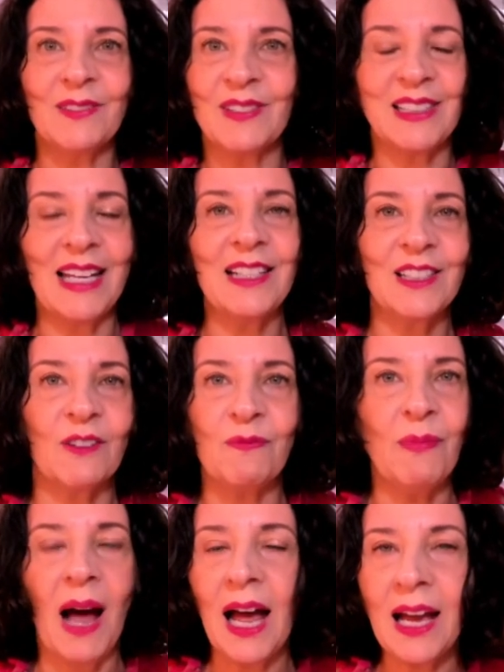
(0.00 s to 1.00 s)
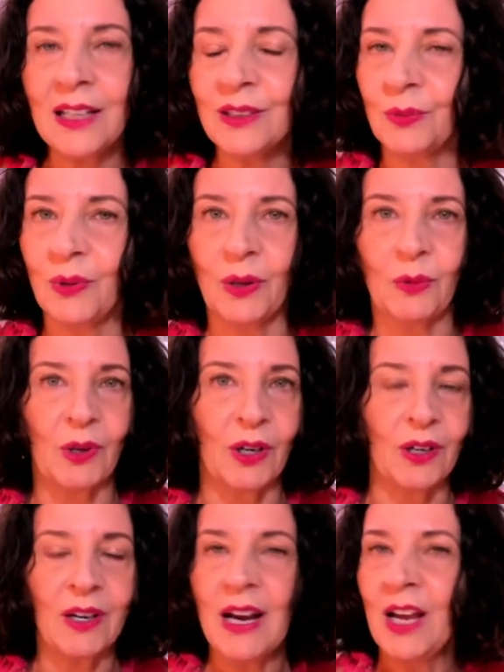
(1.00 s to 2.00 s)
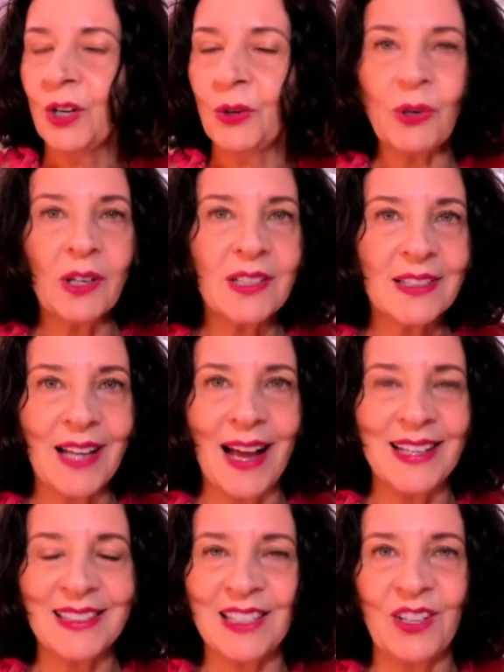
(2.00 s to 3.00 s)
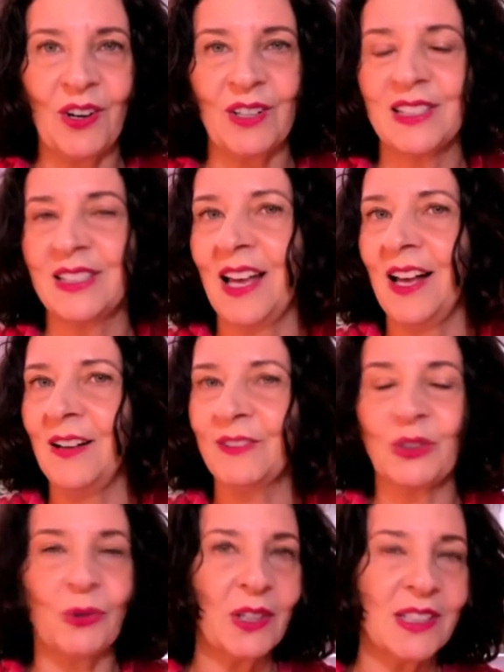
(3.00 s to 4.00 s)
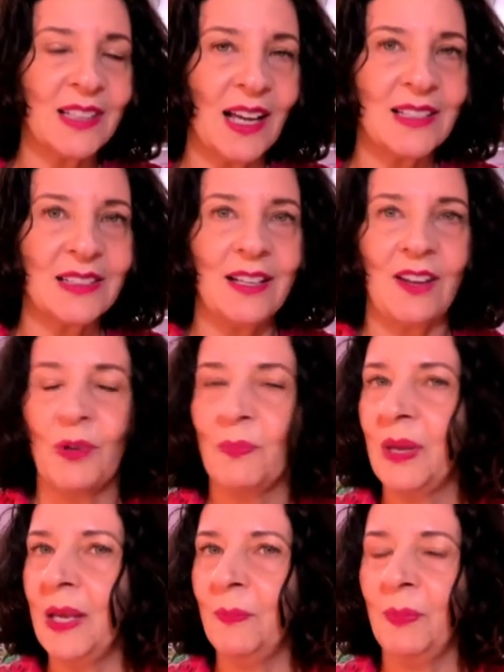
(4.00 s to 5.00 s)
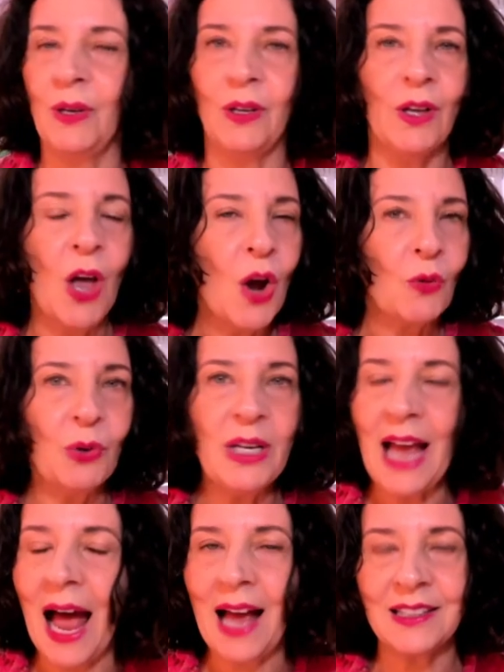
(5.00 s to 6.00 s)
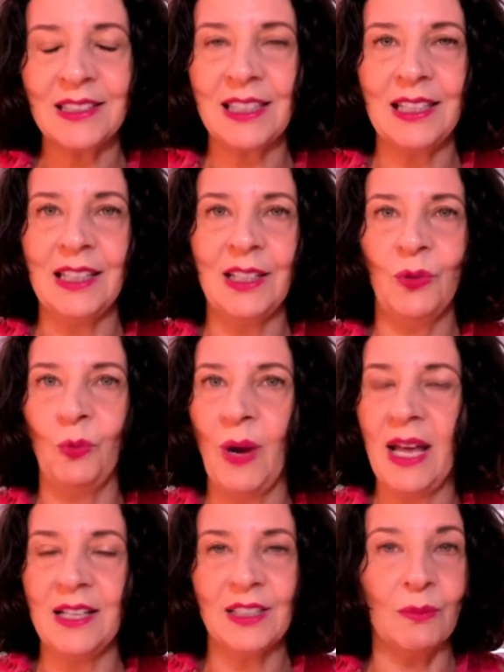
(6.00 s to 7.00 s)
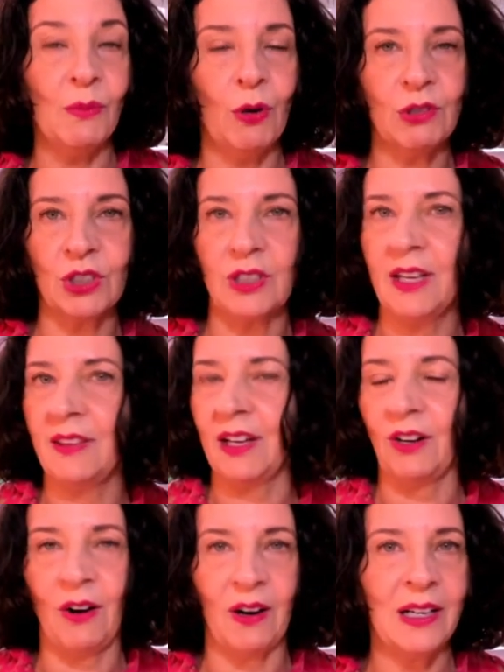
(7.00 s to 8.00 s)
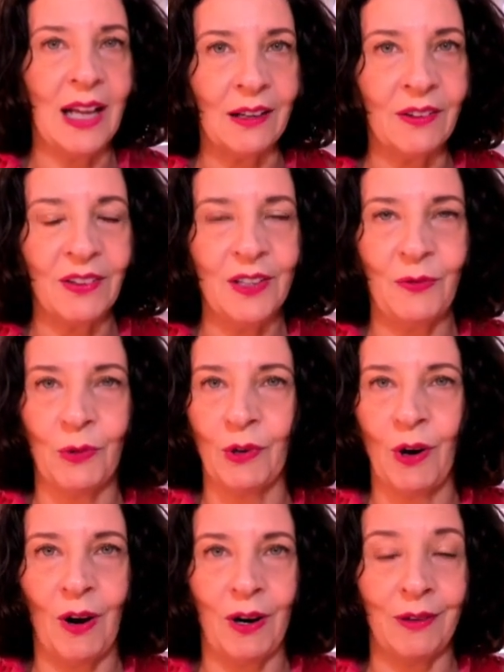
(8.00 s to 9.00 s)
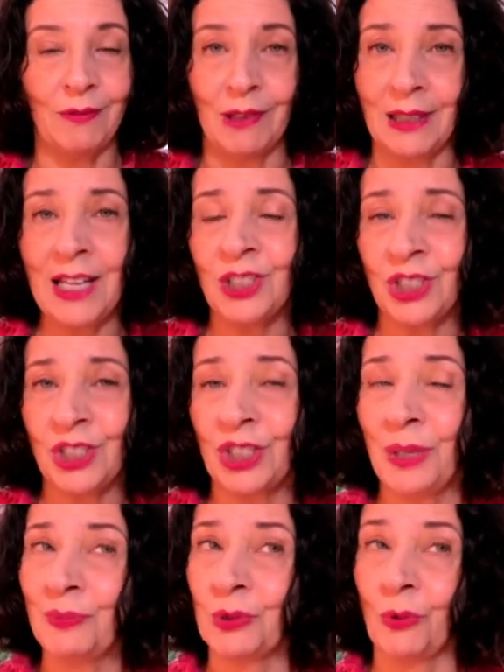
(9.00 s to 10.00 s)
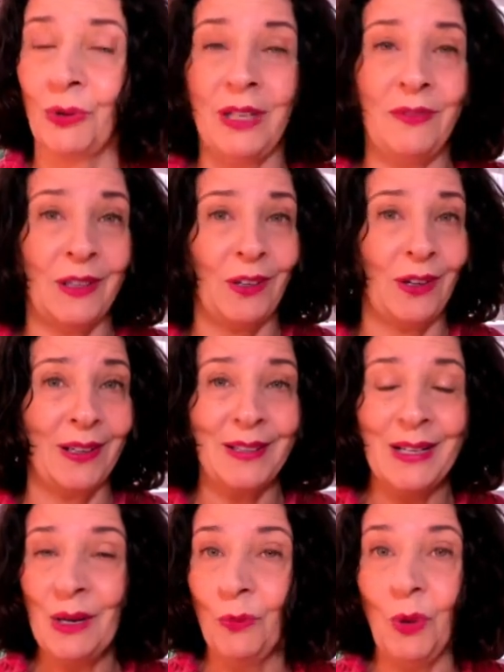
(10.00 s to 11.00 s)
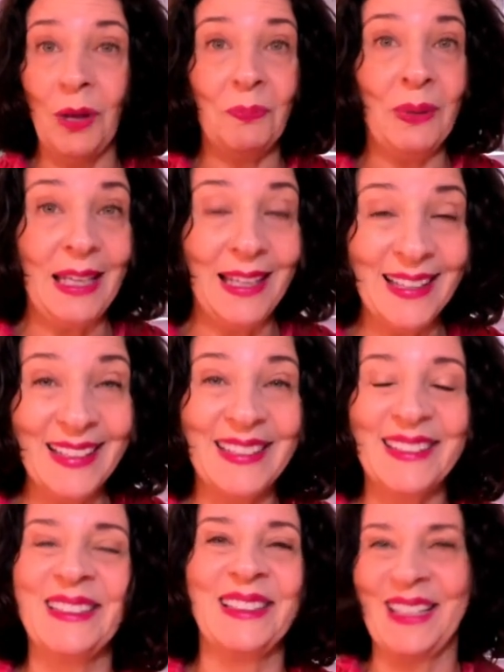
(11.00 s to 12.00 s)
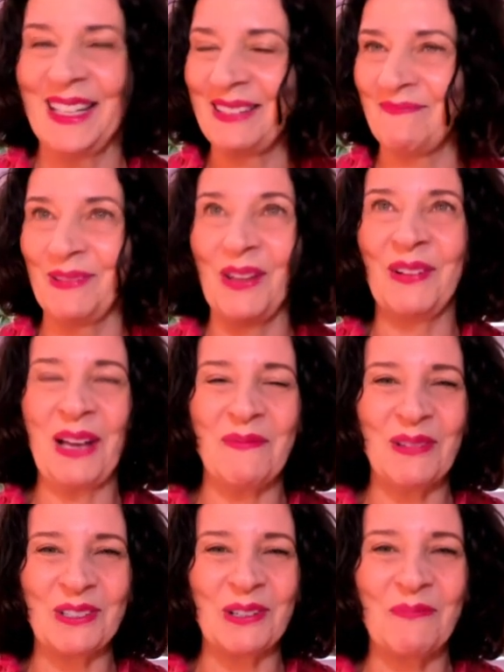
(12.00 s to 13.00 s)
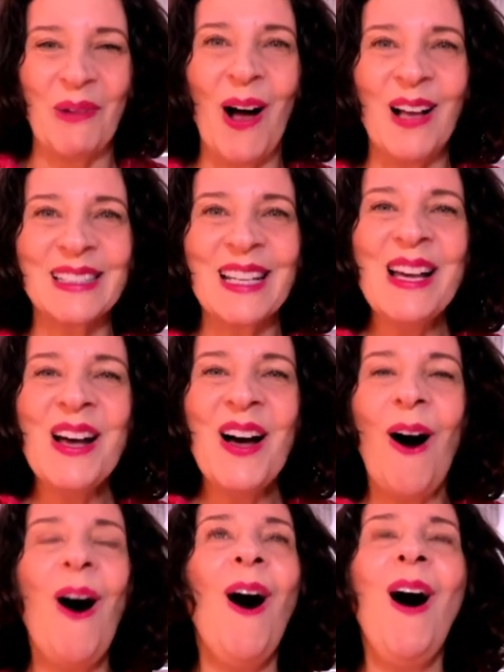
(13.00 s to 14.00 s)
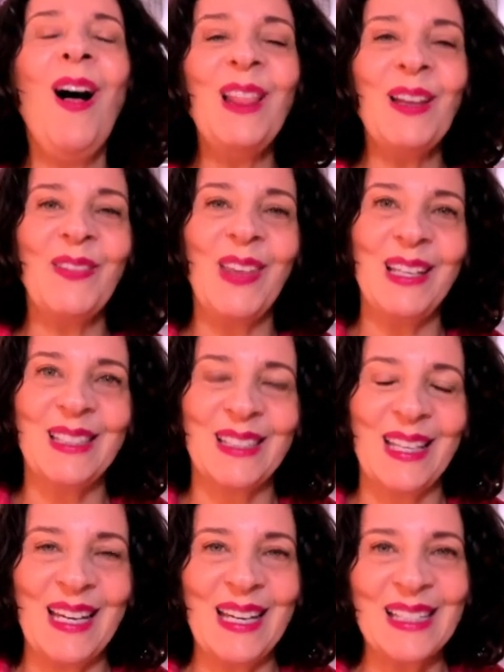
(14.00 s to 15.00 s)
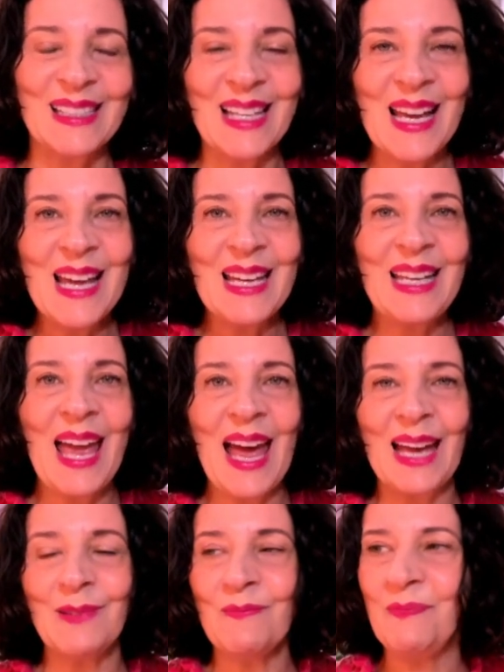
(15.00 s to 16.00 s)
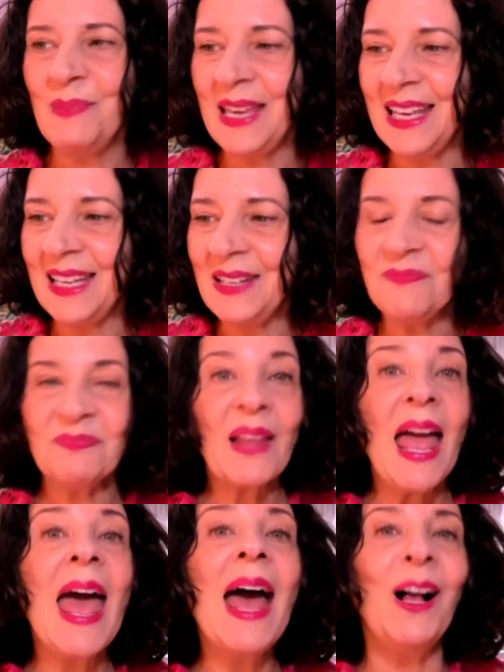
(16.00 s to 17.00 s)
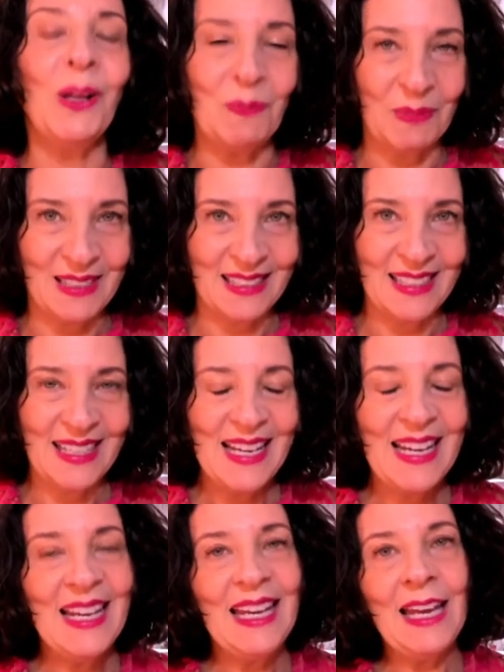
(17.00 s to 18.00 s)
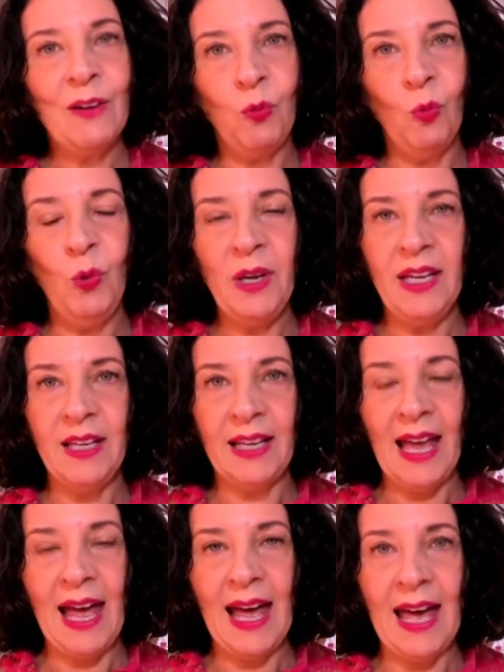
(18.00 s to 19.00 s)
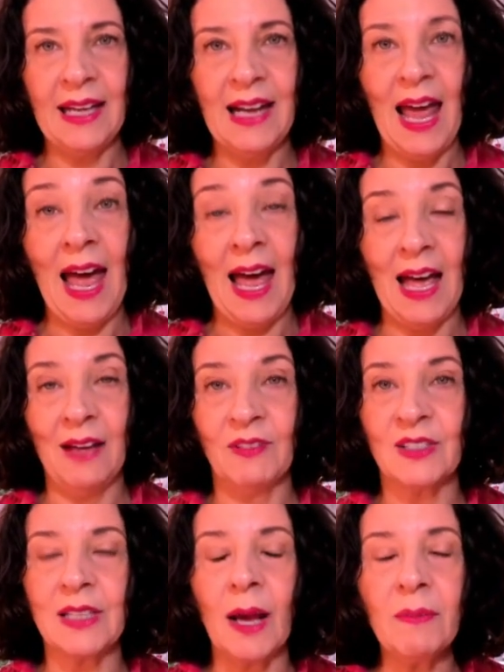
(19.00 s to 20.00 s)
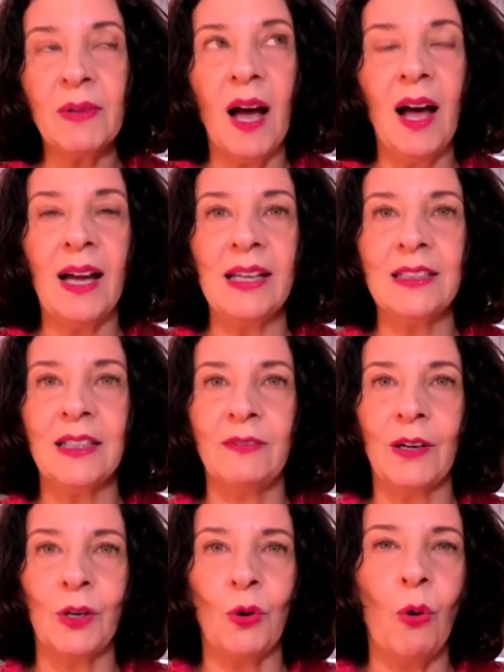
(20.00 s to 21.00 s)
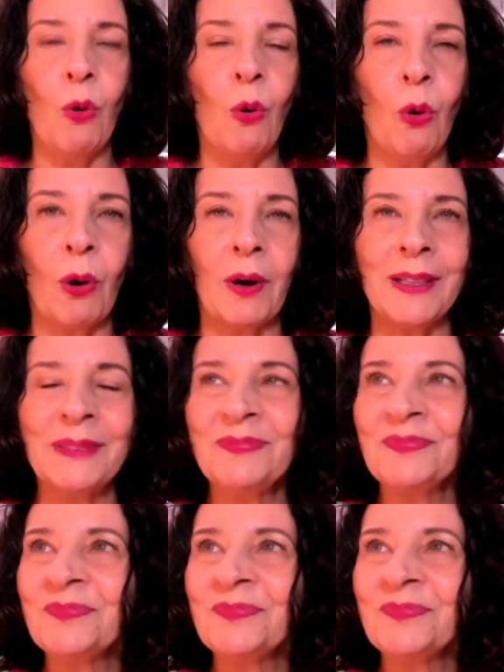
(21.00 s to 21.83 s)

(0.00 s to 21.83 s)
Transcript: of states of mind where we're criticizing ourselves, criticizing other people, reacting in ways emotionally that aren't healthy for our relationships or even our well-being, like blowing up at your boss, all of these things can be helped if we can have some kind of a core